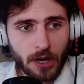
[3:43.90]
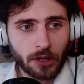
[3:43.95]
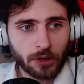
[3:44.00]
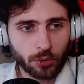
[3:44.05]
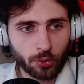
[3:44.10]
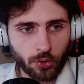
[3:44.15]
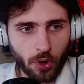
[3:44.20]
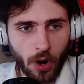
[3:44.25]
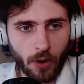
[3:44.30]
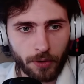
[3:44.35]

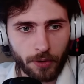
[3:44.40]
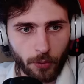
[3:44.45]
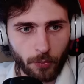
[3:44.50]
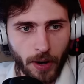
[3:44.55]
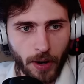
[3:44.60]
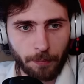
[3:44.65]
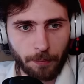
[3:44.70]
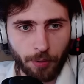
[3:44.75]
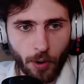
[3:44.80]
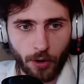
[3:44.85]
Lucario
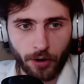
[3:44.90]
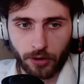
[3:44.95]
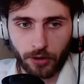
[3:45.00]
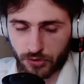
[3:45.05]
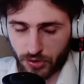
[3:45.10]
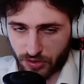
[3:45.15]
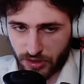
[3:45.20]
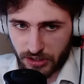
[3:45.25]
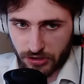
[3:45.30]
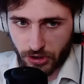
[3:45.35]
Rampardos.
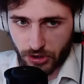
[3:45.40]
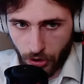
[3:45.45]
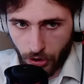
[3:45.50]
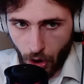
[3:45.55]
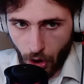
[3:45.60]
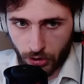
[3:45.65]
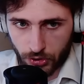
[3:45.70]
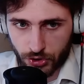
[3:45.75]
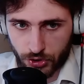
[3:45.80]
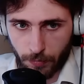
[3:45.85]
This can
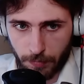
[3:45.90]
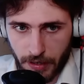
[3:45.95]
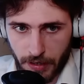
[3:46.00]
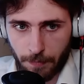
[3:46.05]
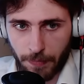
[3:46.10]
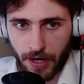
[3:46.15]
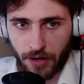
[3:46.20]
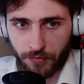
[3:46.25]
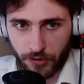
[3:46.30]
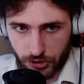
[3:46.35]
also be a
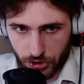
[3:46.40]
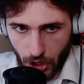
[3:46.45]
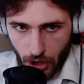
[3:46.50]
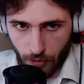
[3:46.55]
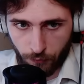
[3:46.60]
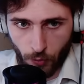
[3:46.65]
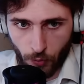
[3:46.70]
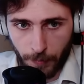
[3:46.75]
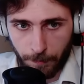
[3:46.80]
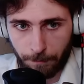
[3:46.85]
bit of a
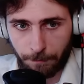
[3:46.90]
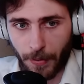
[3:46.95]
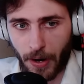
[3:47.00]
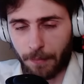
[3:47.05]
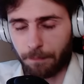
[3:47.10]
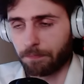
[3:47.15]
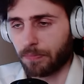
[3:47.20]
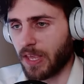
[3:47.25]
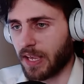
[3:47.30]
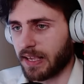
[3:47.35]
tough one,
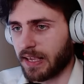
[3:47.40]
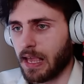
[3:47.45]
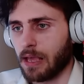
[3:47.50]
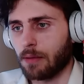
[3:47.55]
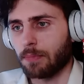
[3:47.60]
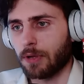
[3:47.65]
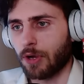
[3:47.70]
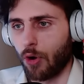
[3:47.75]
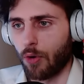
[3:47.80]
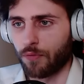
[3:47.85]
but it can
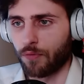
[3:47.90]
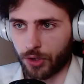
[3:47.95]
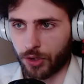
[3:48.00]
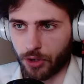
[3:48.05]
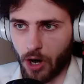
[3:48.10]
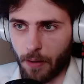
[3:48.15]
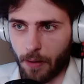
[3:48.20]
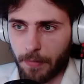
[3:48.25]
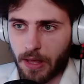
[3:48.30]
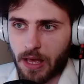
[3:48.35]
be
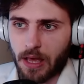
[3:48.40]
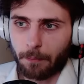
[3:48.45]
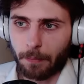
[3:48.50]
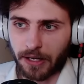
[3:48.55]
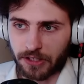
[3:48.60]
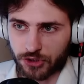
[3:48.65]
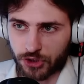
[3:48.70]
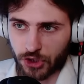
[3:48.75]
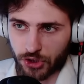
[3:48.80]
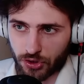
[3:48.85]
overcome
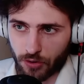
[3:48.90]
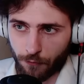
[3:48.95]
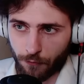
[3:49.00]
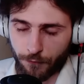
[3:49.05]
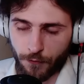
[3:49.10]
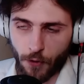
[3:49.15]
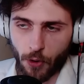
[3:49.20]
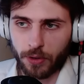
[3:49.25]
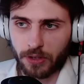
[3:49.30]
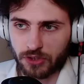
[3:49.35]
by just
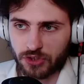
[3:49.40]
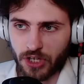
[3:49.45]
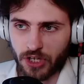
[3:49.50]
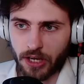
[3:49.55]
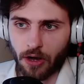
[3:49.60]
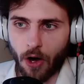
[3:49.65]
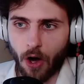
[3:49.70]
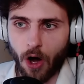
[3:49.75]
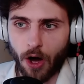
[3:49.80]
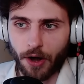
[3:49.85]

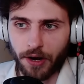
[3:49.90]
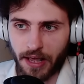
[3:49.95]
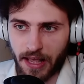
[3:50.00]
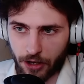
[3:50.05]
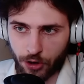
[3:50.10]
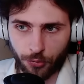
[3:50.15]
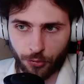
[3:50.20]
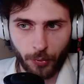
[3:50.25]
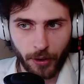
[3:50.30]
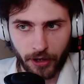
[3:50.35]
focusing on a
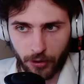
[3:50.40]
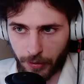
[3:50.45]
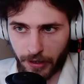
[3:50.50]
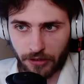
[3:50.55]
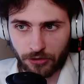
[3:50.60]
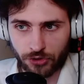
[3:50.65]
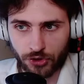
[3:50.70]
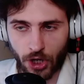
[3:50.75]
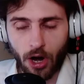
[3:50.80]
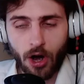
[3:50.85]
quick
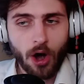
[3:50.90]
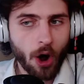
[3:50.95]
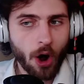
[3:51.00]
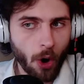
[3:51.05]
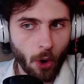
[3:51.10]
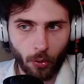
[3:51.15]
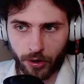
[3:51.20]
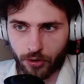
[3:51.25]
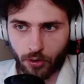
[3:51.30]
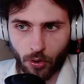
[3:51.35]
Greninja.
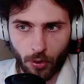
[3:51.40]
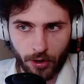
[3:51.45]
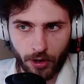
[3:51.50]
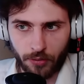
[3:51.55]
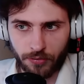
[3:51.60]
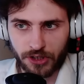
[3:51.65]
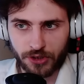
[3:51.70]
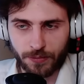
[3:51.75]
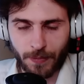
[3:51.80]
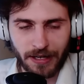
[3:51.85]
Oricorio in
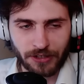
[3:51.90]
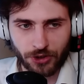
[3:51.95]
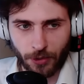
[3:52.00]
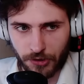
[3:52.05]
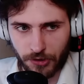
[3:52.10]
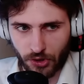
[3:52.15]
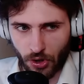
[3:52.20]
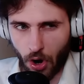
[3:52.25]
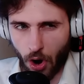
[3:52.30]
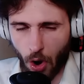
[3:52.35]
this matchup
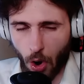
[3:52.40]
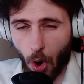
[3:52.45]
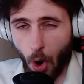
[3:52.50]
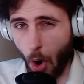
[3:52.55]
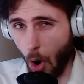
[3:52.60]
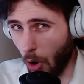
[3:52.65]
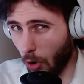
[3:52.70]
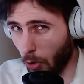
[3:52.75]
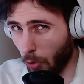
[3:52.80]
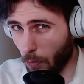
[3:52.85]
is
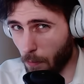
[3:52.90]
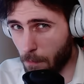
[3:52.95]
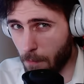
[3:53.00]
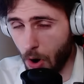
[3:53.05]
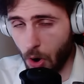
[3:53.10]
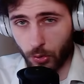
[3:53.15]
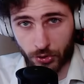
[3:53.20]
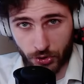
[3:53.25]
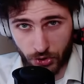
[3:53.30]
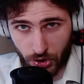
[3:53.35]

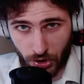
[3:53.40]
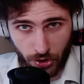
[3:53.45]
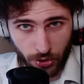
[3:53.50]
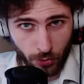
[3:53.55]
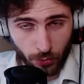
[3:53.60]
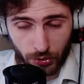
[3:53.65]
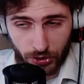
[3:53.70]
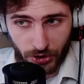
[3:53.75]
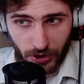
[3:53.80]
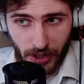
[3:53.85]
almost
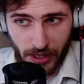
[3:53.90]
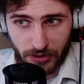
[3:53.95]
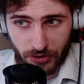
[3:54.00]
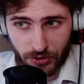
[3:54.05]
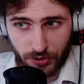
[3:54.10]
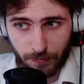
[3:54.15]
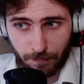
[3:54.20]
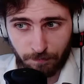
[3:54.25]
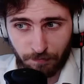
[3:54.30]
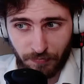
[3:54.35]

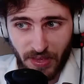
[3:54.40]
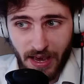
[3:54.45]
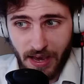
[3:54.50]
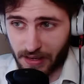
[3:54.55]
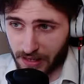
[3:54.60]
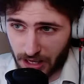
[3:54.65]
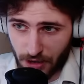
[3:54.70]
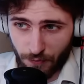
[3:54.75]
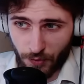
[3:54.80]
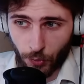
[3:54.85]
useless.
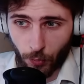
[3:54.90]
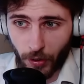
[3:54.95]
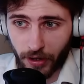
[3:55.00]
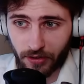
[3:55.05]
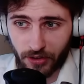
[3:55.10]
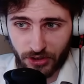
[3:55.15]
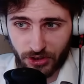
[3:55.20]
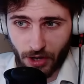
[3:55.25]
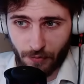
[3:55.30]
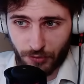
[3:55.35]
Even
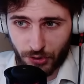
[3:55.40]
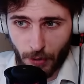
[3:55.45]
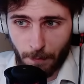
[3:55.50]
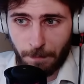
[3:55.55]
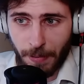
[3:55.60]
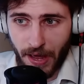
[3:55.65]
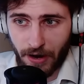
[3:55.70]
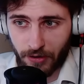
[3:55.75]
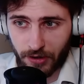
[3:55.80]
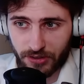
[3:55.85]
Wigglytuff is a
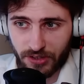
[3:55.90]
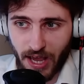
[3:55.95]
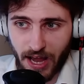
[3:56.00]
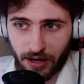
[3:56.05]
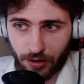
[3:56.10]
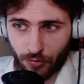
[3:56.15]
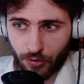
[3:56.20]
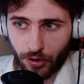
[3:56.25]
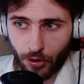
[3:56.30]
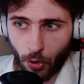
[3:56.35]
better
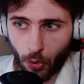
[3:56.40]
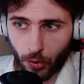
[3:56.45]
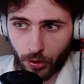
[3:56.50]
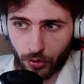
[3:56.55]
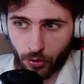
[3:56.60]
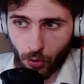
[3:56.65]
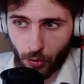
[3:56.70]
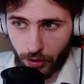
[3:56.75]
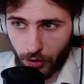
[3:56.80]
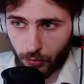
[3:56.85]
attacker than
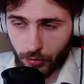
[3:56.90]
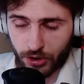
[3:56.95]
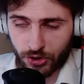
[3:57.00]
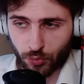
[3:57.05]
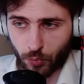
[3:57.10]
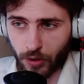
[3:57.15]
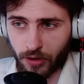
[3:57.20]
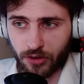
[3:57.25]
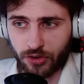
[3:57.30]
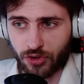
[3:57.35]
Oricorio because
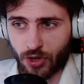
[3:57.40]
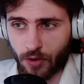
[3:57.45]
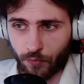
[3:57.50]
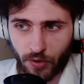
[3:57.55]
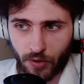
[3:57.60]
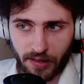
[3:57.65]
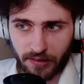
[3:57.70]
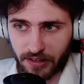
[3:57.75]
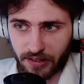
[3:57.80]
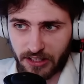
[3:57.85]
Wigglytuff
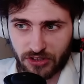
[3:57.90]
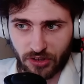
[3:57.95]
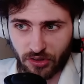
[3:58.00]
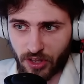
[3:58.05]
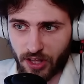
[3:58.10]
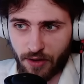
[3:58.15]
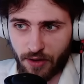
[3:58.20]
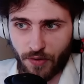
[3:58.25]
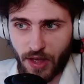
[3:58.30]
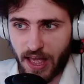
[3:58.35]
will at least
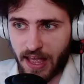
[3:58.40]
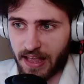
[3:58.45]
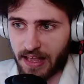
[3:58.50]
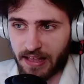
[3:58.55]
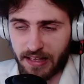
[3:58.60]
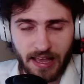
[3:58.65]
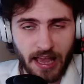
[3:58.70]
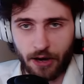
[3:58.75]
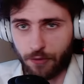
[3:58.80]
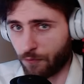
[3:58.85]
live a
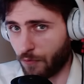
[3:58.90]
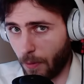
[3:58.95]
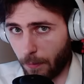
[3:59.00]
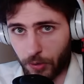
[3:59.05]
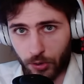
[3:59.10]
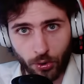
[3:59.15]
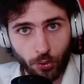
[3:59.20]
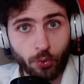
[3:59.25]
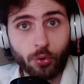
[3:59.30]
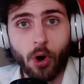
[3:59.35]
hit from a
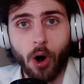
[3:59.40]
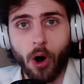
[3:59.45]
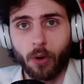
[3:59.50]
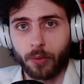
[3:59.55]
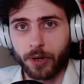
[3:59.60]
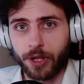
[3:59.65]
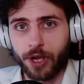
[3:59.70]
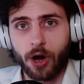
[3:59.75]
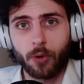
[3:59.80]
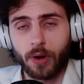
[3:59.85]

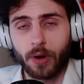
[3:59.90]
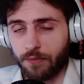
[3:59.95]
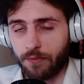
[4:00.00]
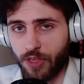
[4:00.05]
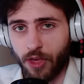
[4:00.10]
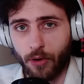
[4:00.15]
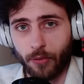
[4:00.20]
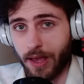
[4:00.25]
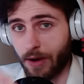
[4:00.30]
Lucario if they only